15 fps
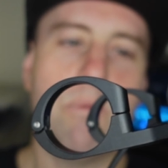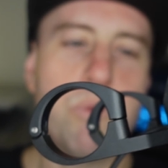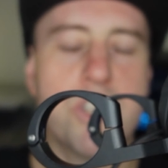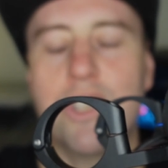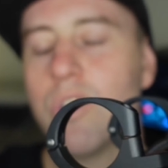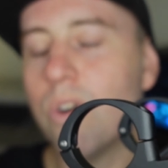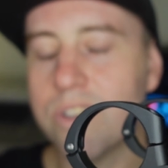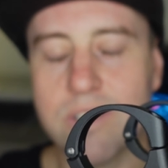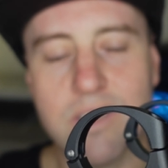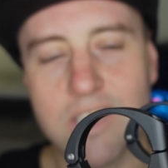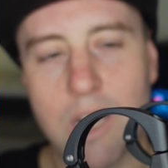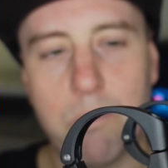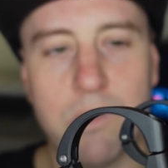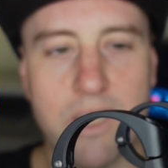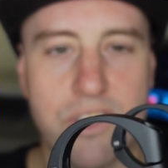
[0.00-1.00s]
which causes a
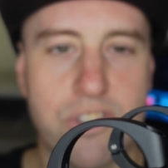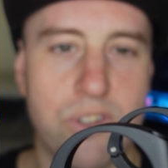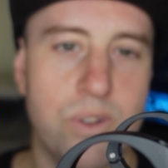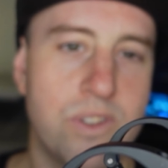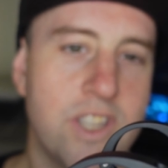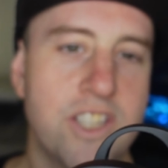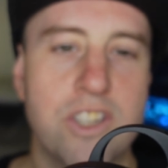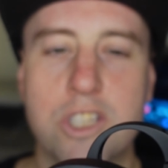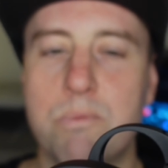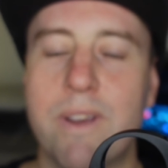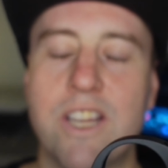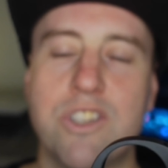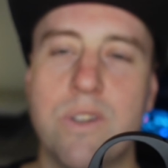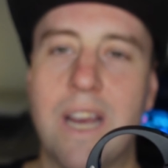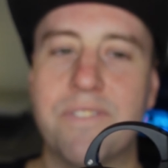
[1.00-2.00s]
couple issues. It just
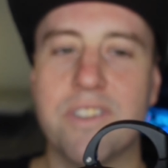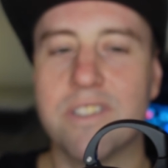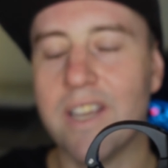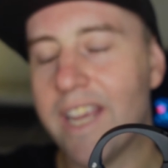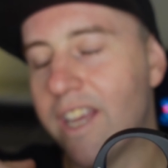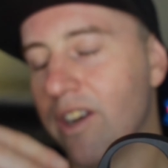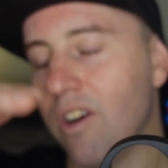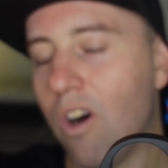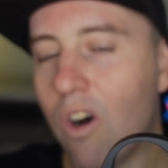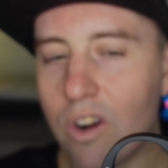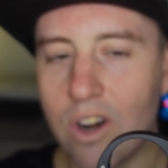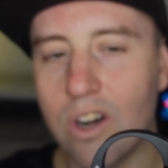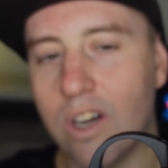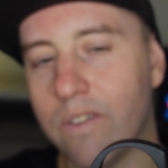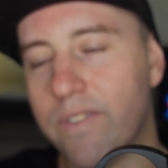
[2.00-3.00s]
means you have to take it on
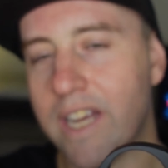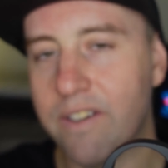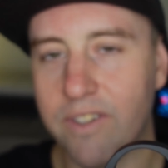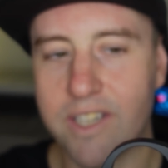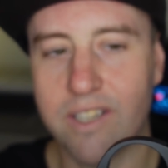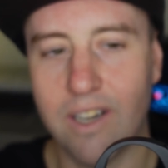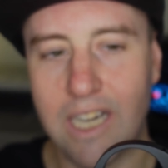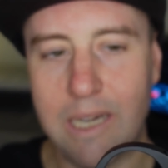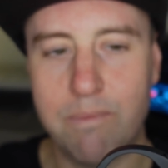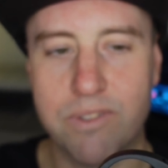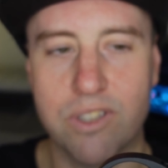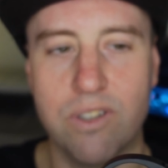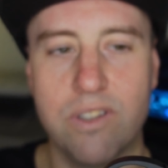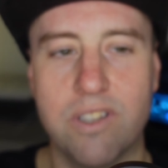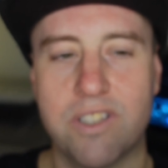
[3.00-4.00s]
and off every time,
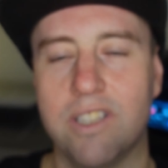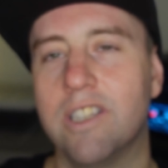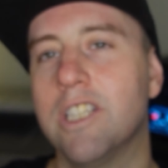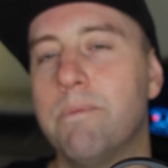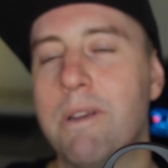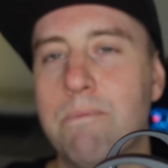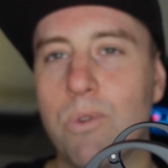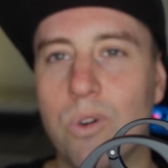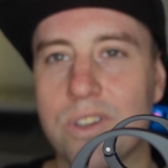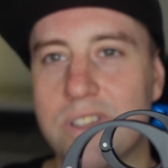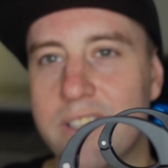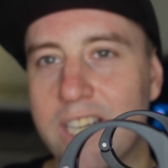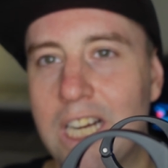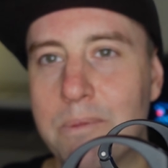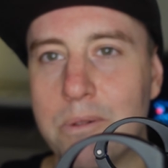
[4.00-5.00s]
so there's a little bit more
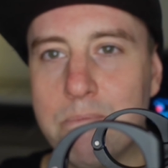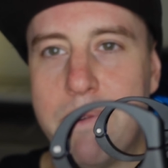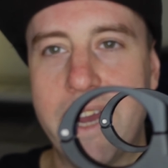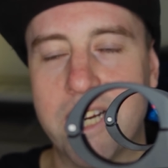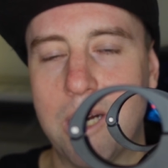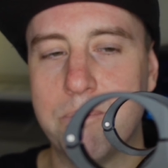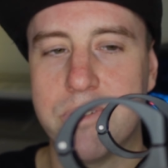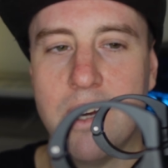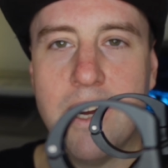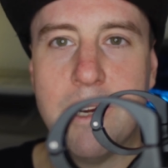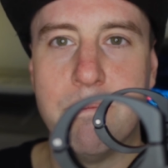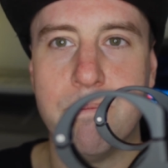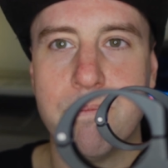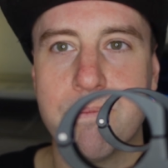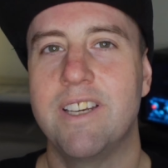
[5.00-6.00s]
setup and pack up
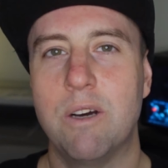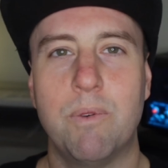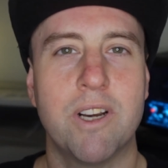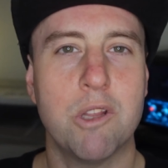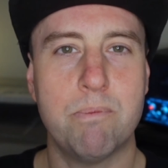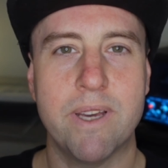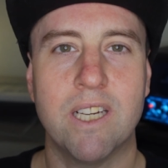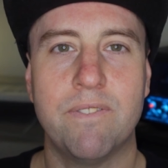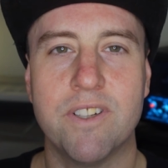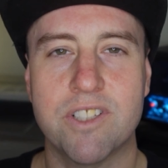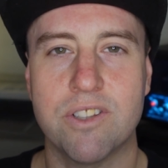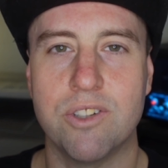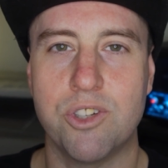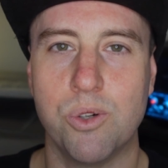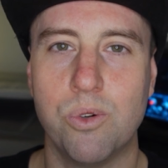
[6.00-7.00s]
time. Now, one of the benefits
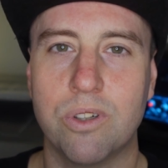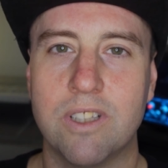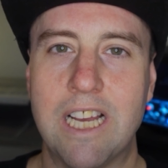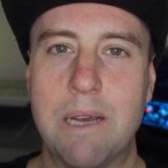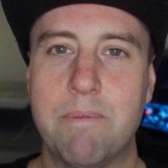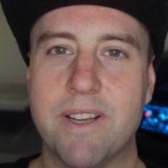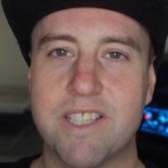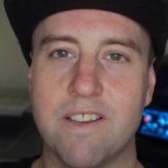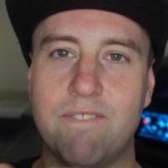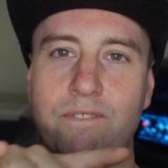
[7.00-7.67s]
of the dual clamp is it